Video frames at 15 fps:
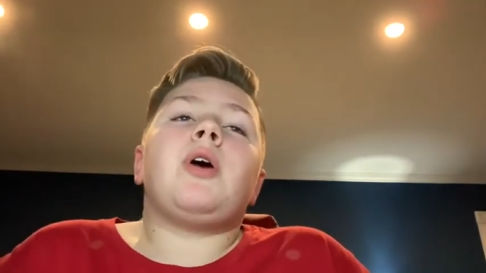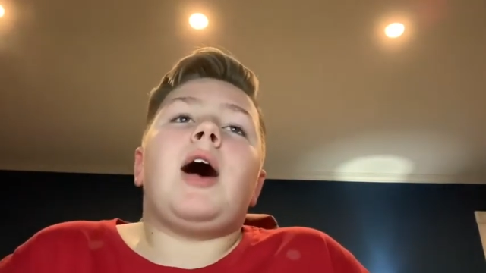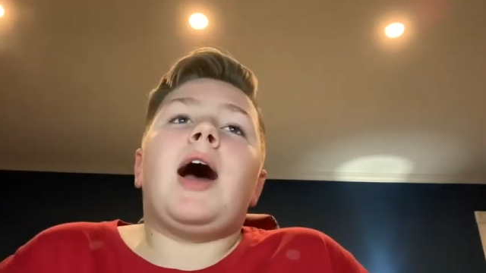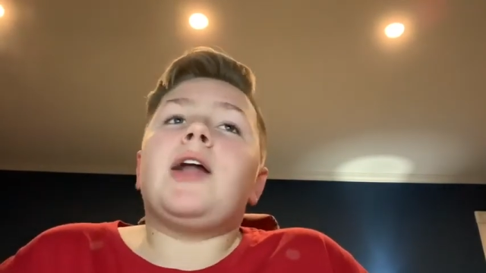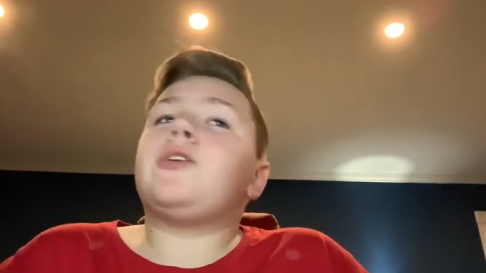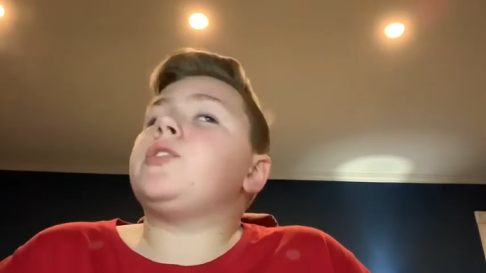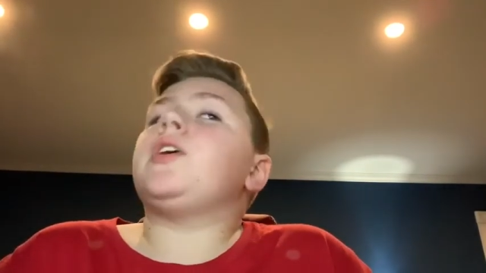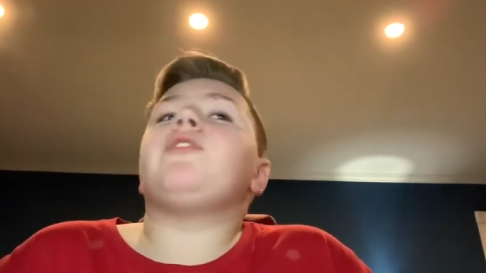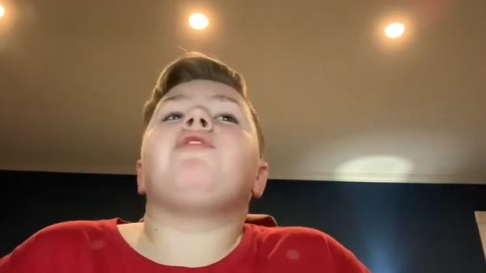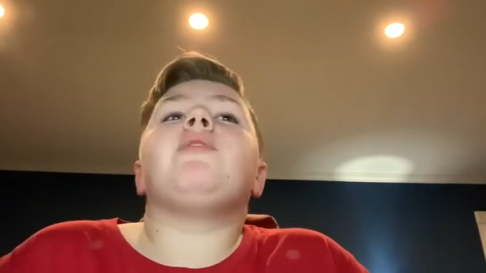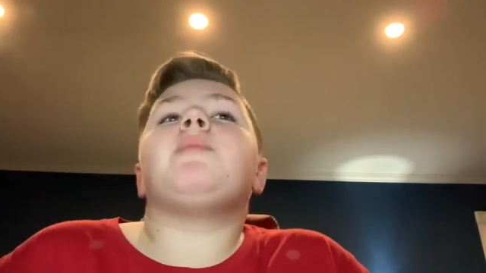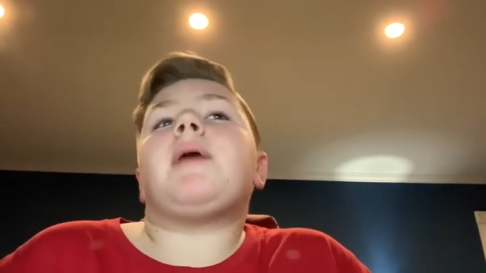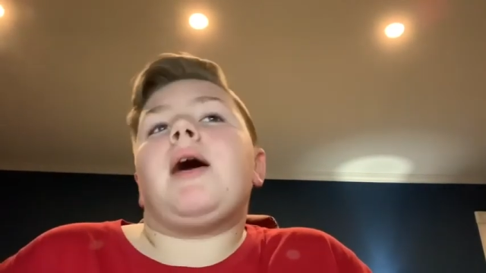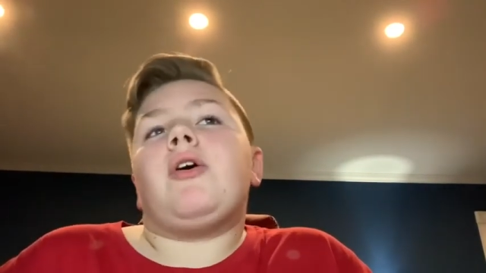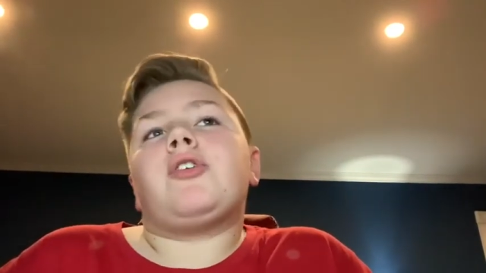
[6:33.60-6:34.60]
I don't think Finn
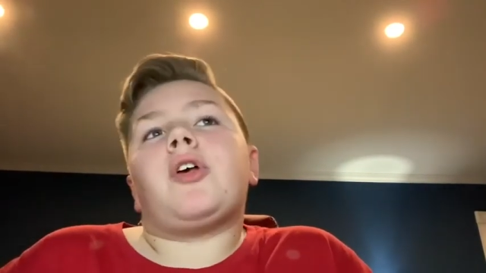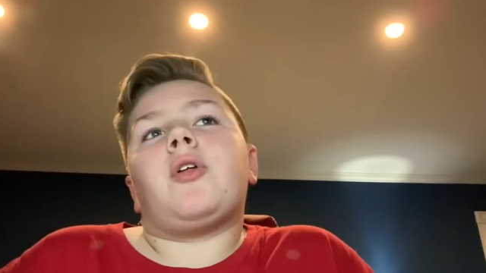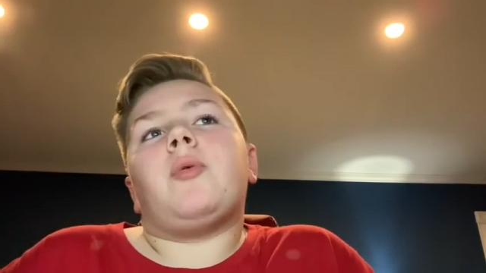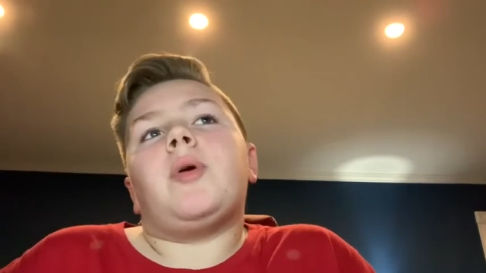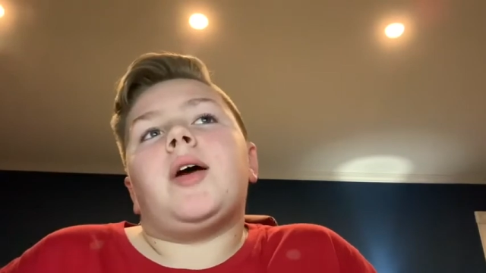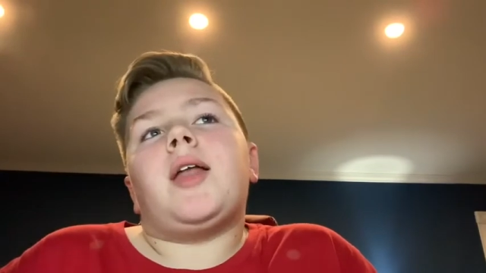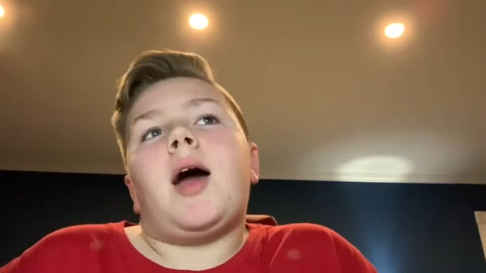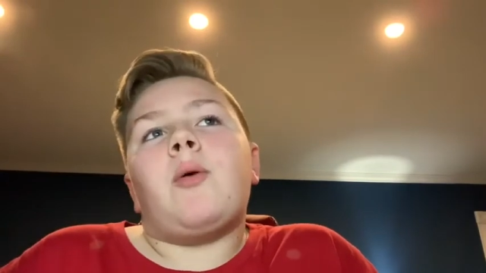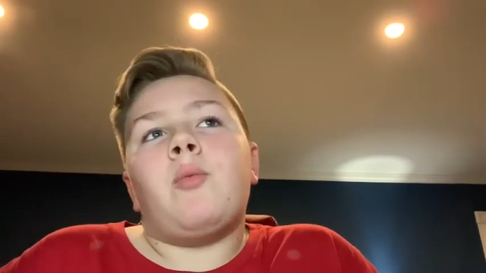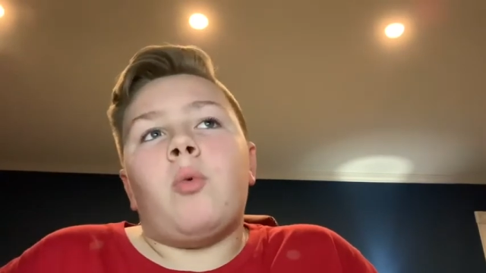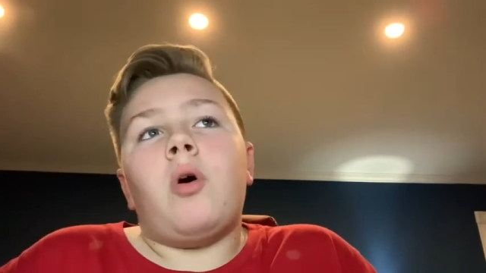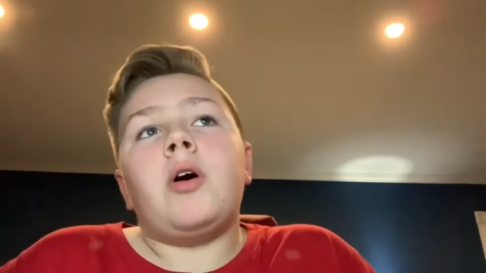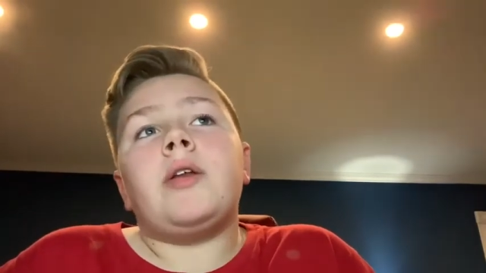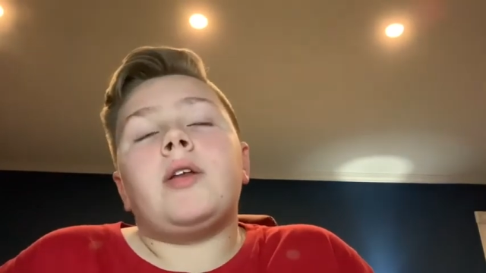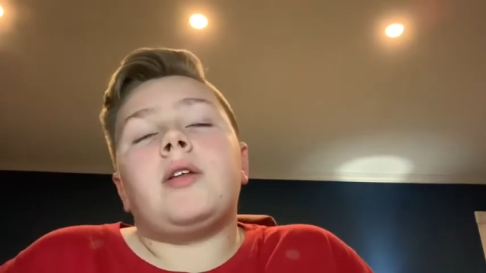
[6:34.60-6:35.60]
Balor's gonna win. I
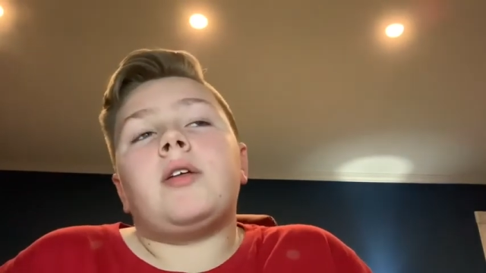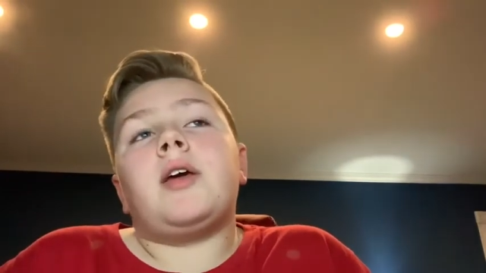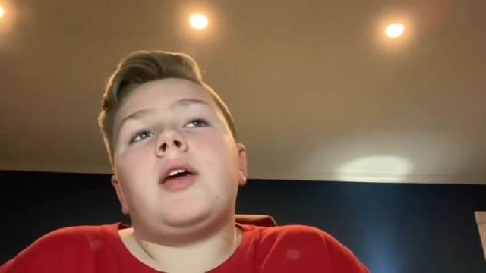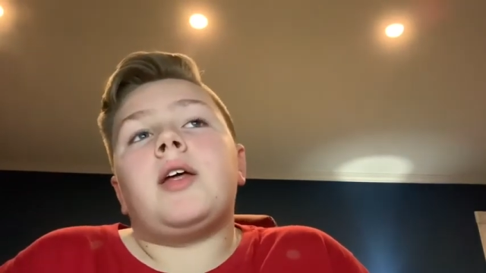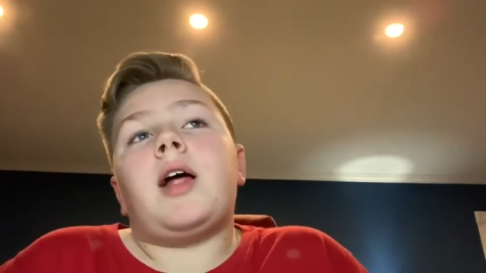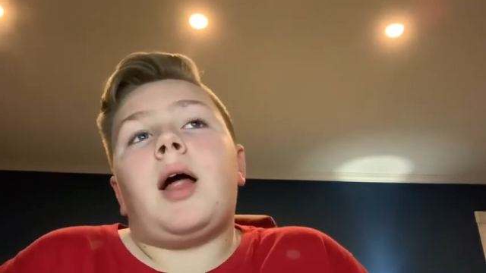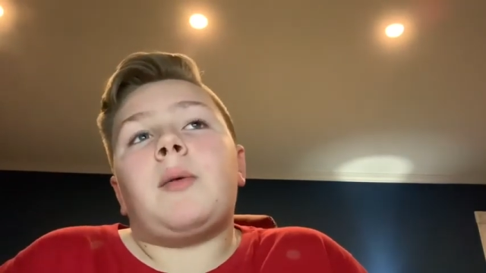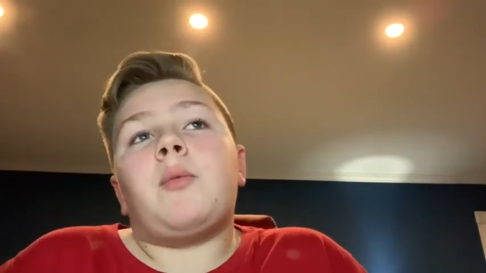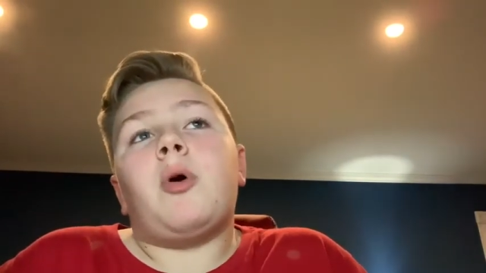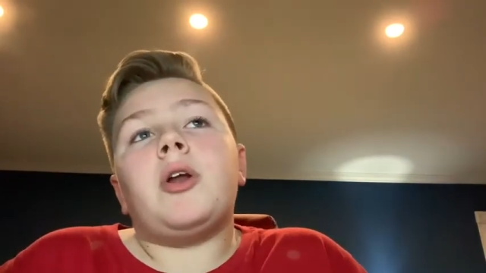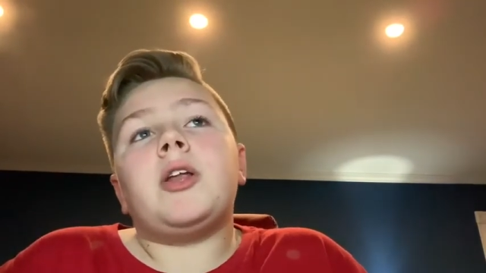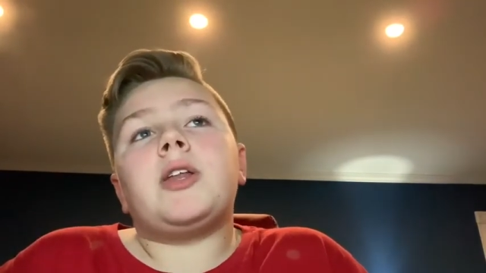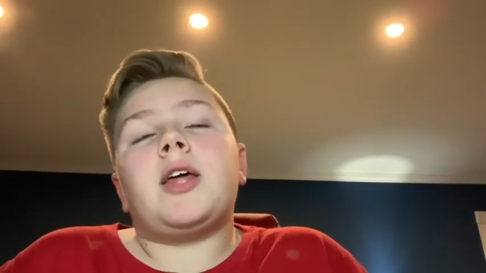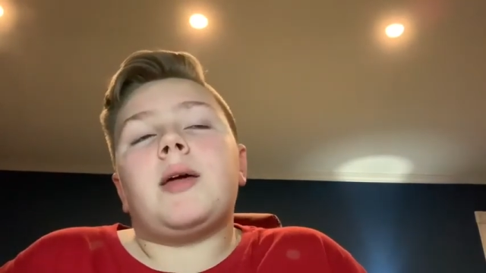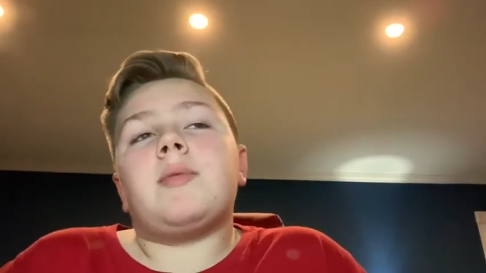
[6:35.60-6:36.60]
want hit. I
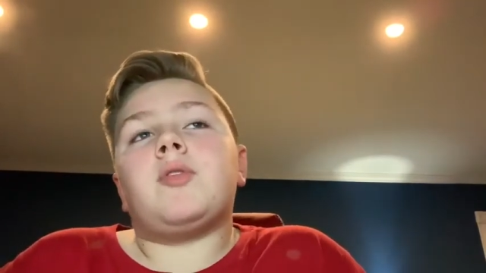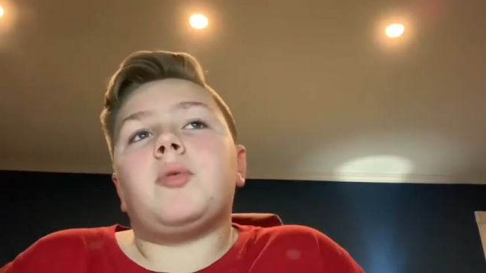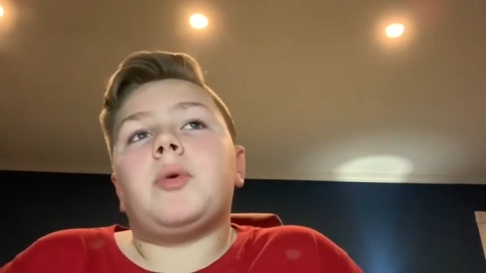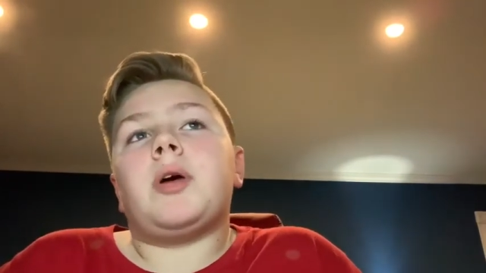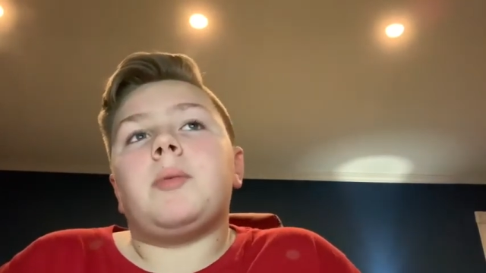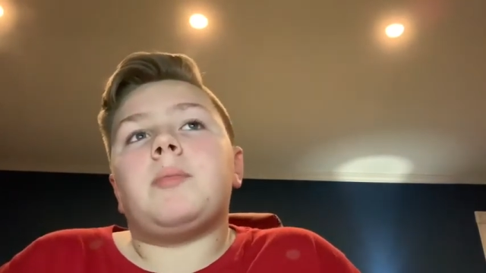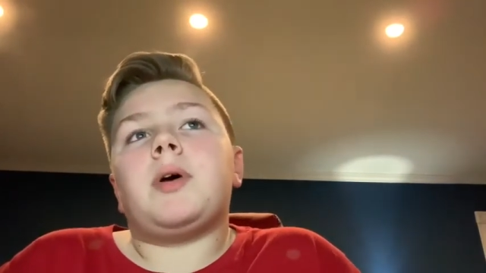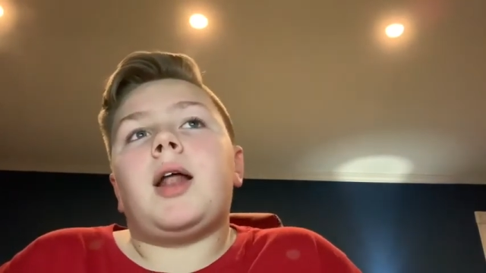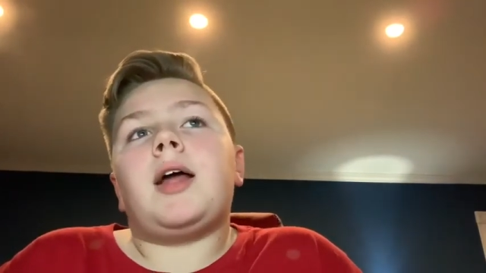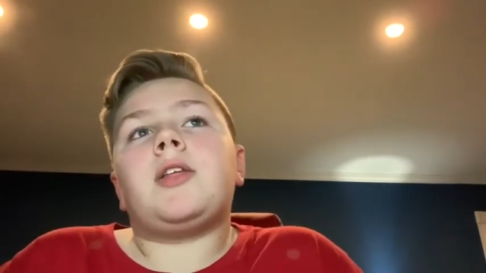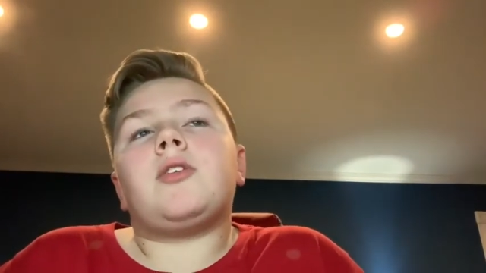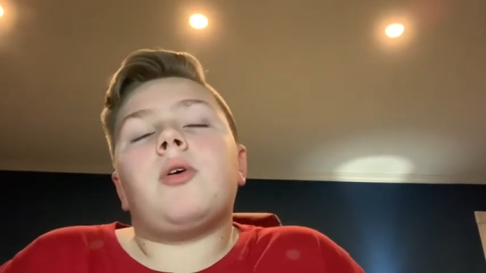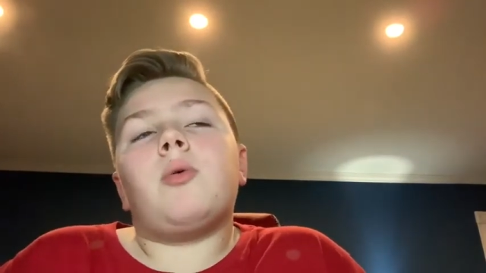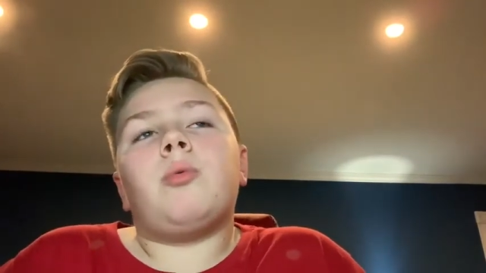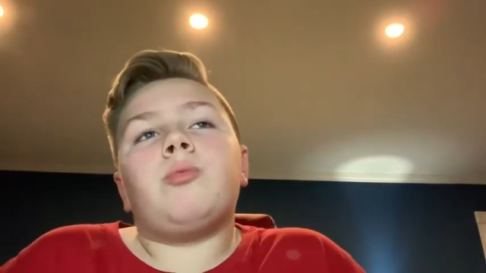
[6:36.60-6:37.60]
wanted him to win, but I
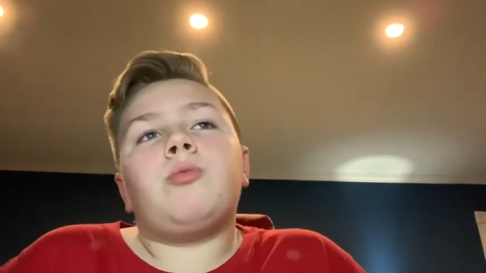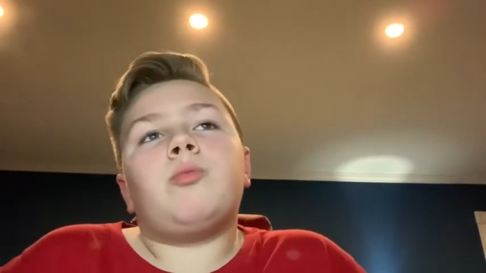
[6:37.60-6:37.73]
don't.